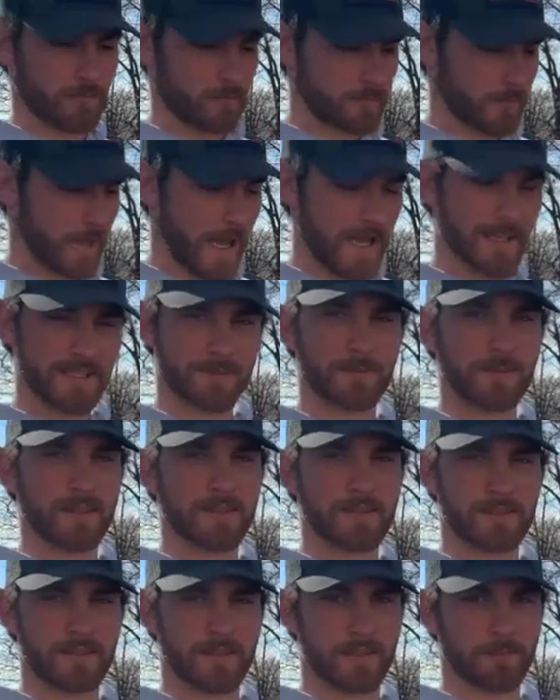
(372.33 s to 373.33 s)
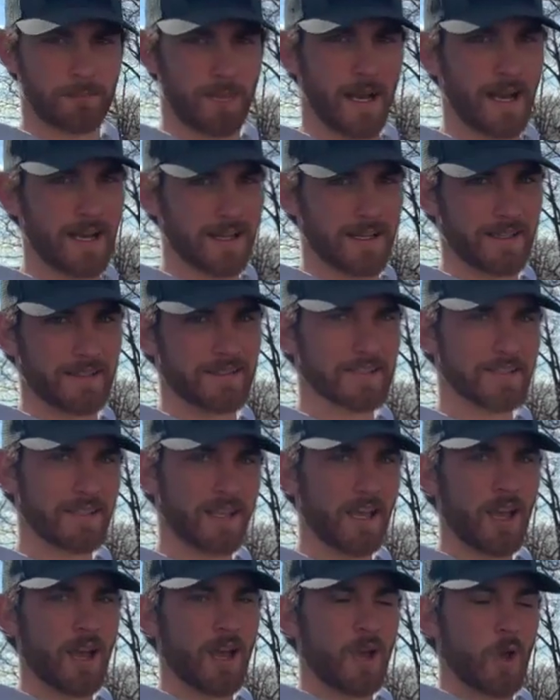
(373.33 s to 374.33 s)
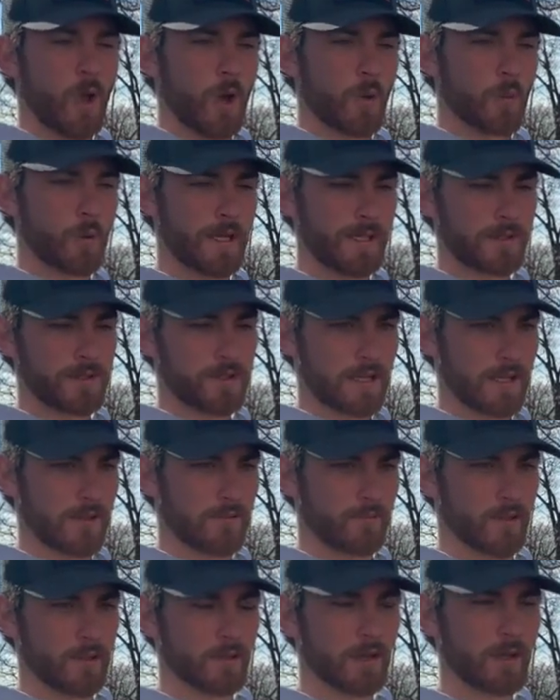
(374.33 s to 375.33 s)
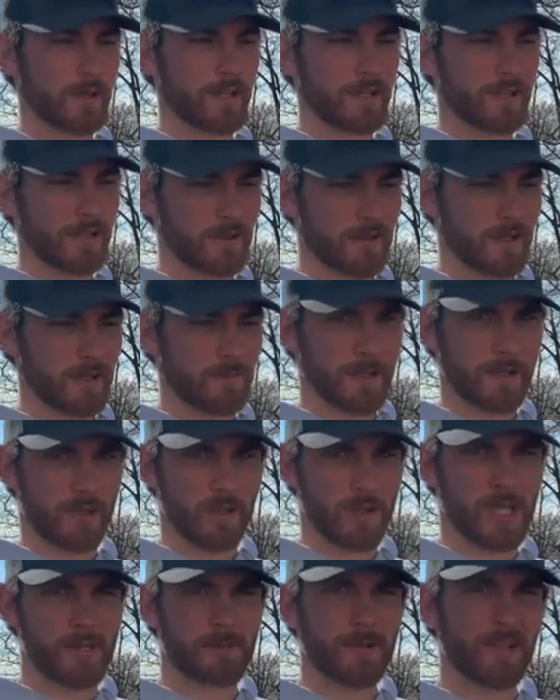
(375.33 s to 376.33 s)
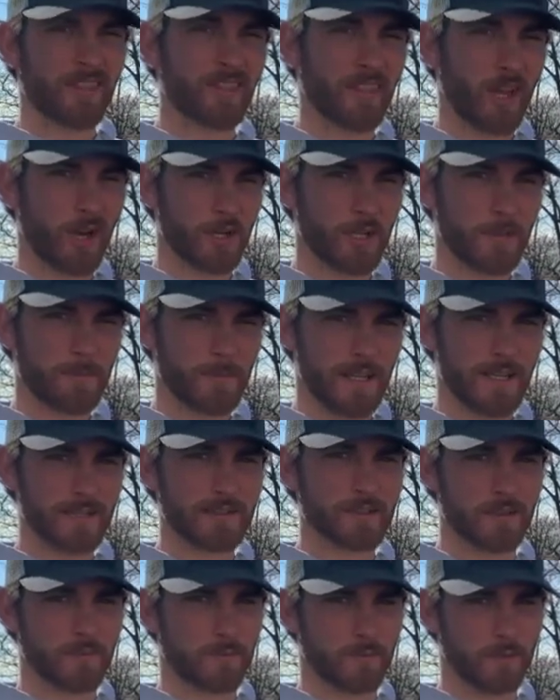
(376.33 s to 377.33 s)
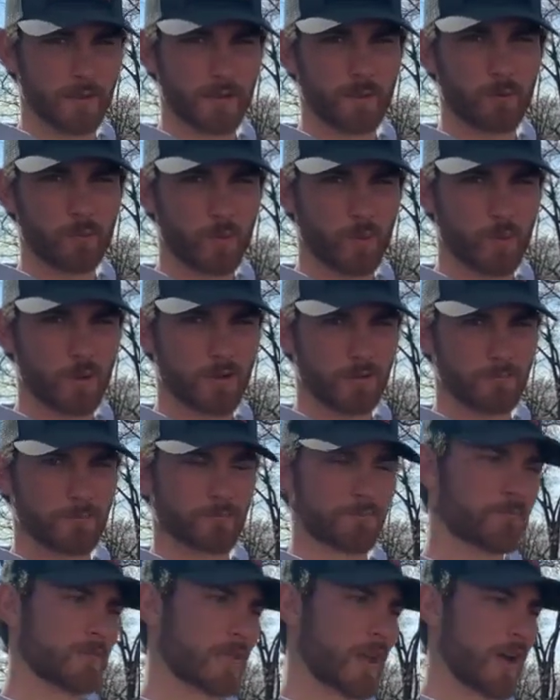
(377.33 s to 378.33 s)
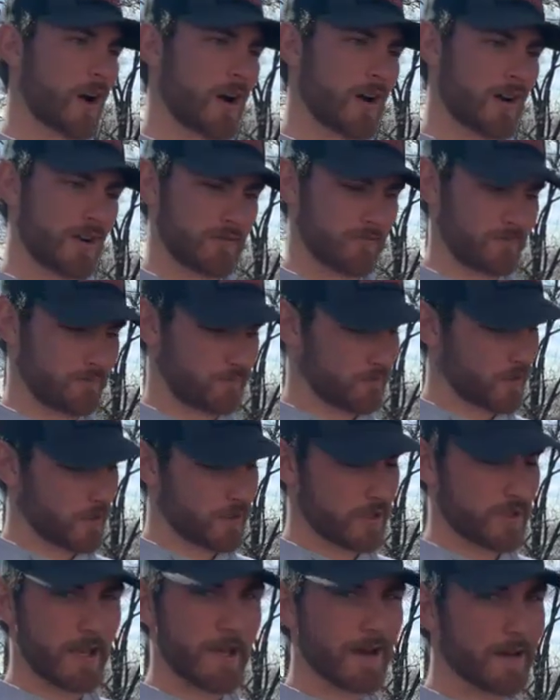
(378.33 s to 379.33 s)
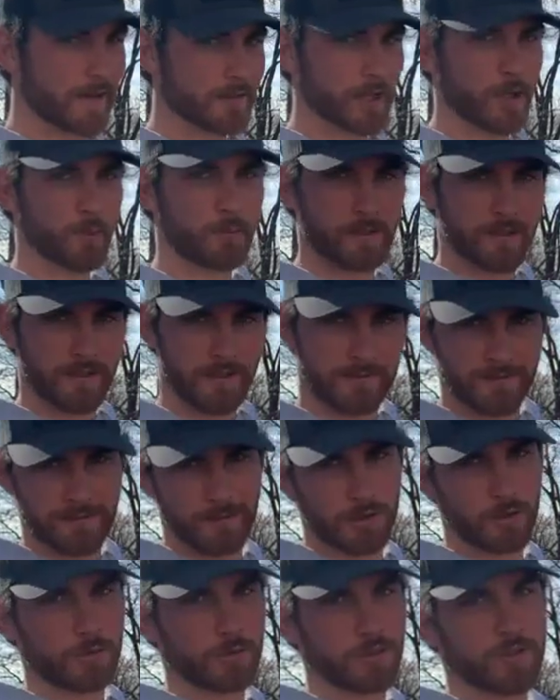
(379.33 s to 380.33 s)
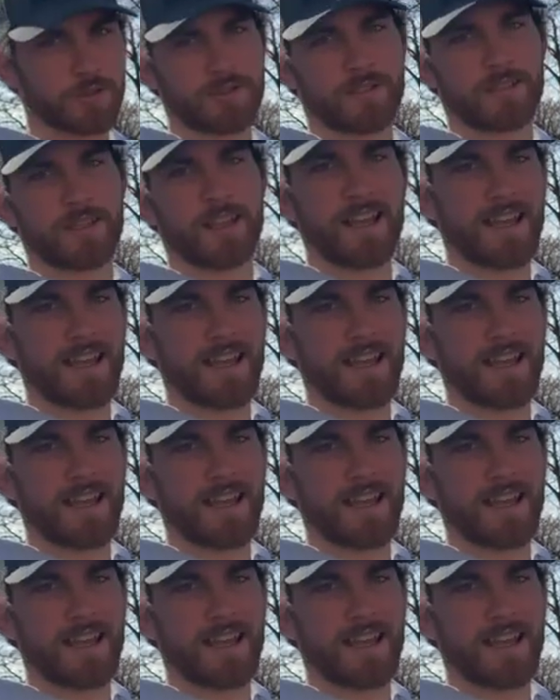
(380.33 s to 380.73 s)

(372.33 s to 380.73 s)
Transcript: aspens and pines, which if you loaded it all up, it hit about 30 minutes of real warm, hot, run you out, open the doors,